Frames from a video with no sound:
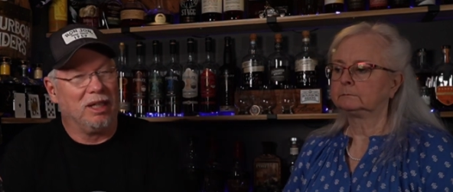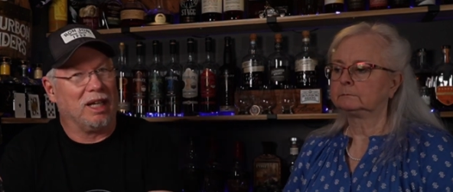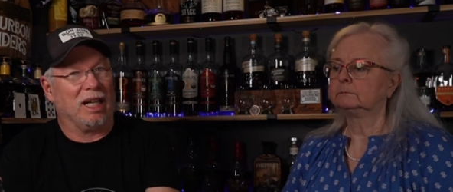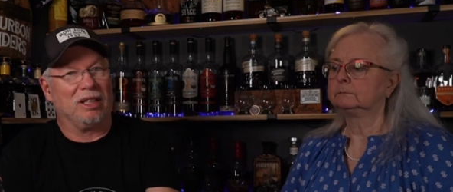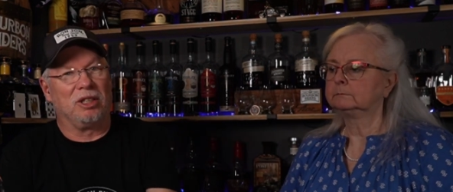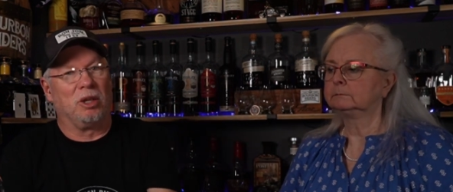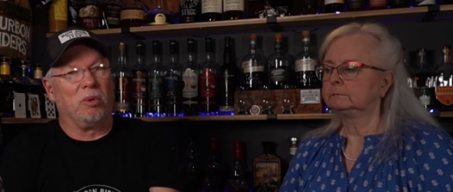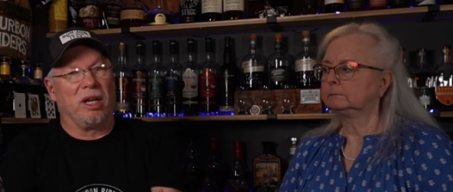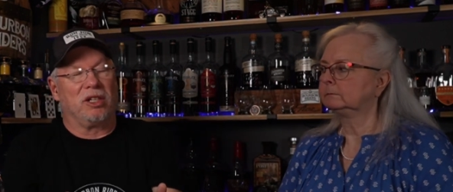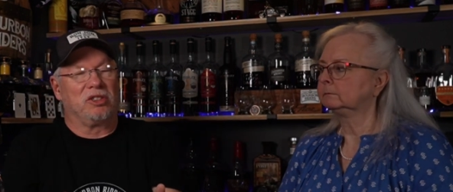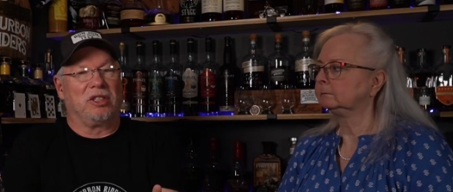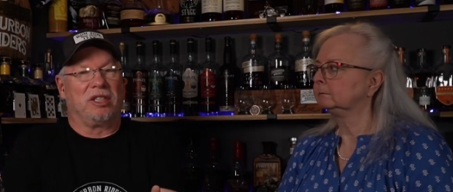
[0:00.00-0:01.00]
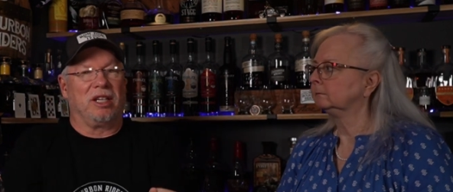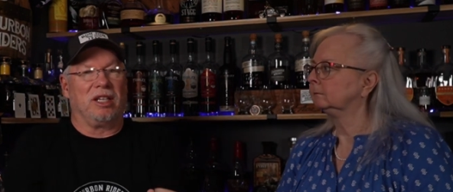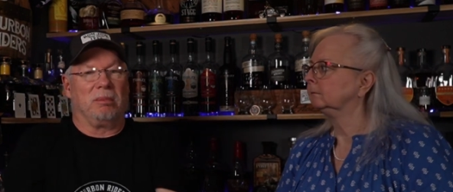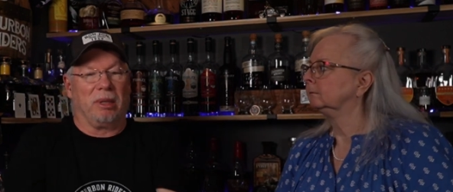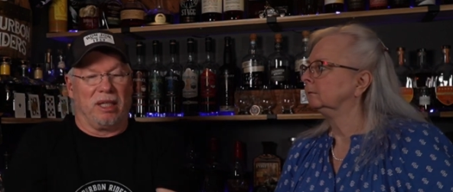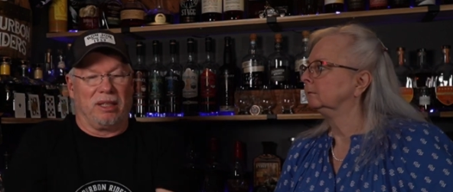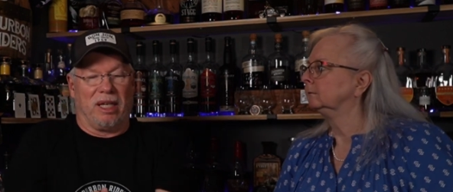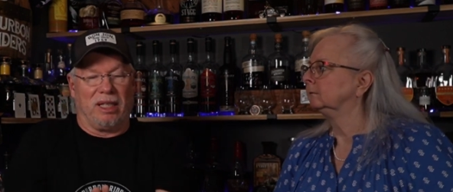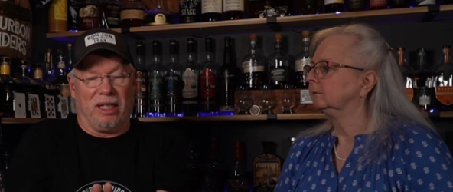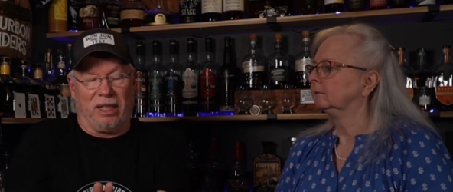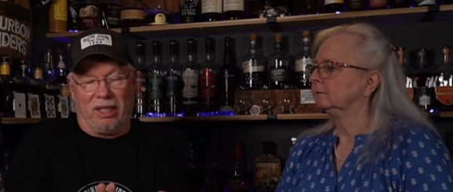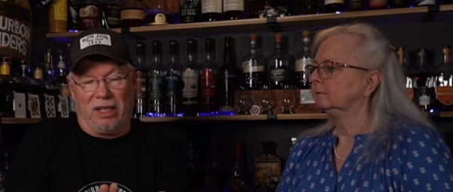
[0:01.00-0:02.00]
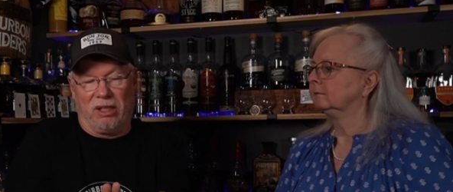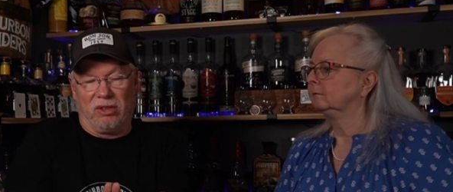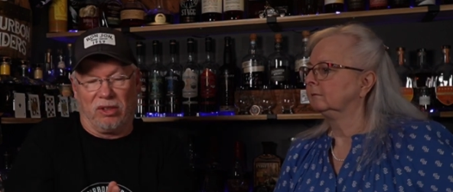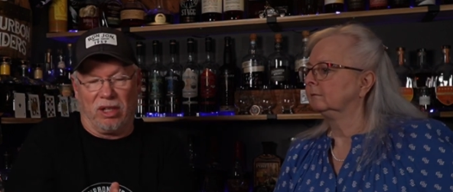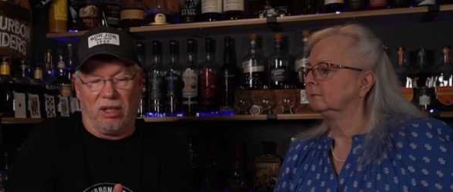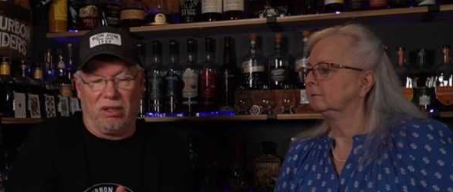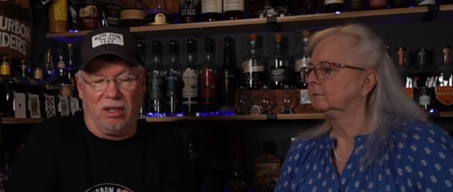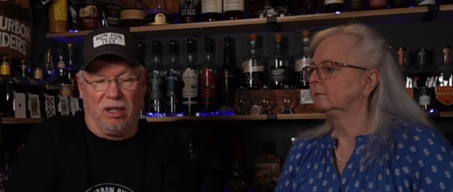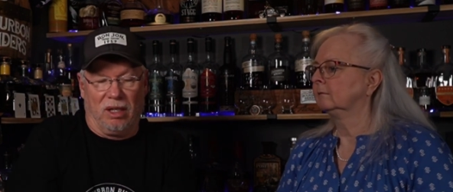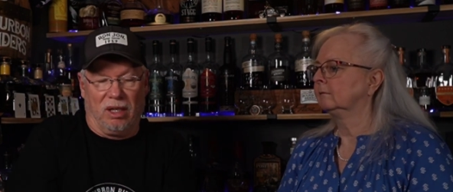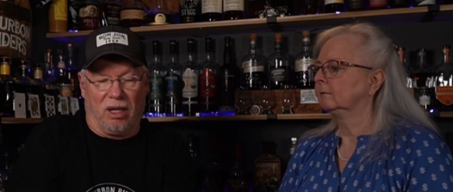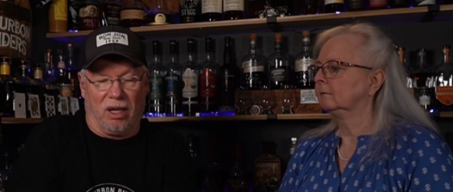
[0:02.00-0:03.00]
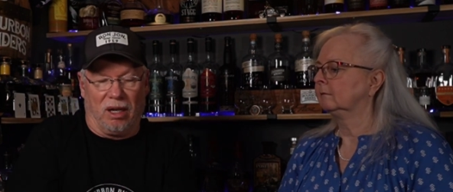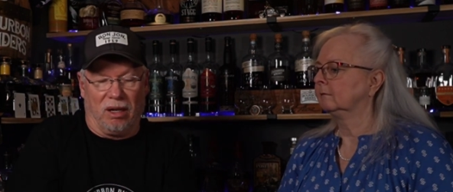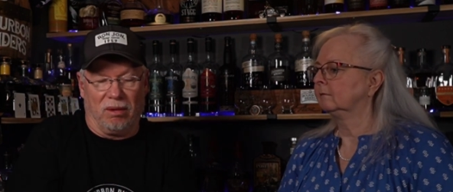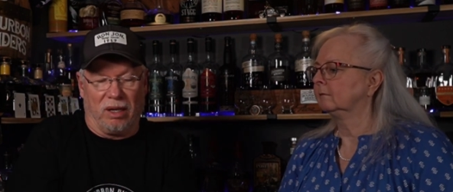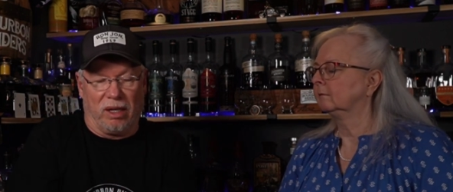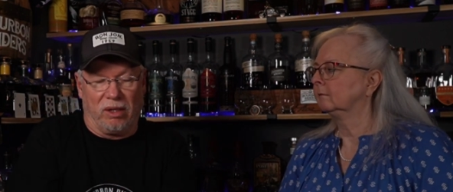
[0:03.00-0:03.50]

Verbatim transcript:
Speaker 1: I don't know what else to tell you about that. It is uh, uh,